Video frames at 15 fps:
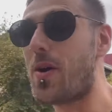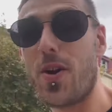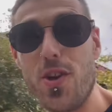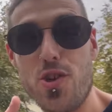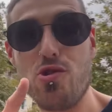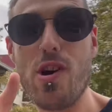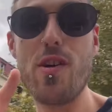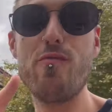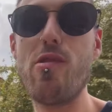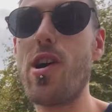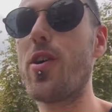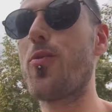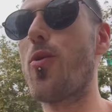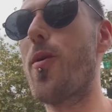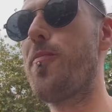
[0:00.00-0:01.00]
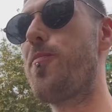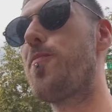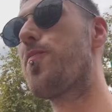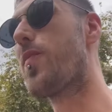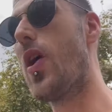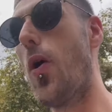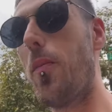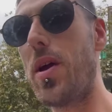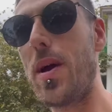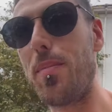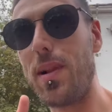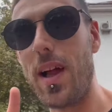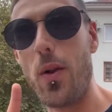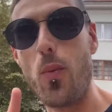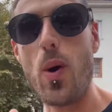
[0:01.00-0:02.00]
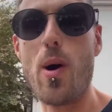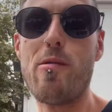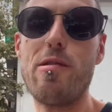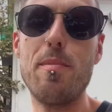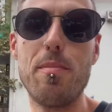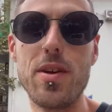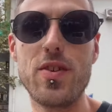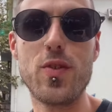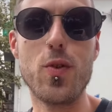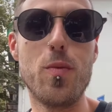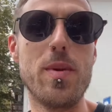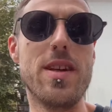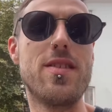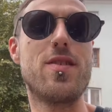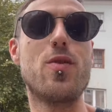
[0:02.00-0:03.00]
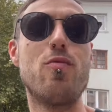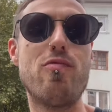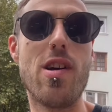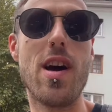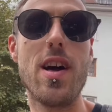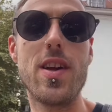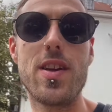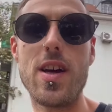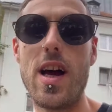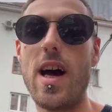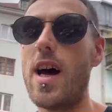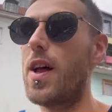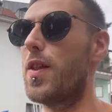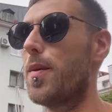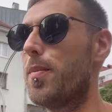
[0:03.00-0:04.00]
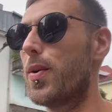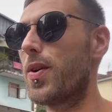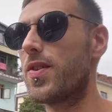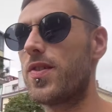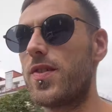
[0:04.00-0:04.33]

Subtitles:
gonna try and ride one. That'll be a plan while we're in Batumi, is to ride the bus.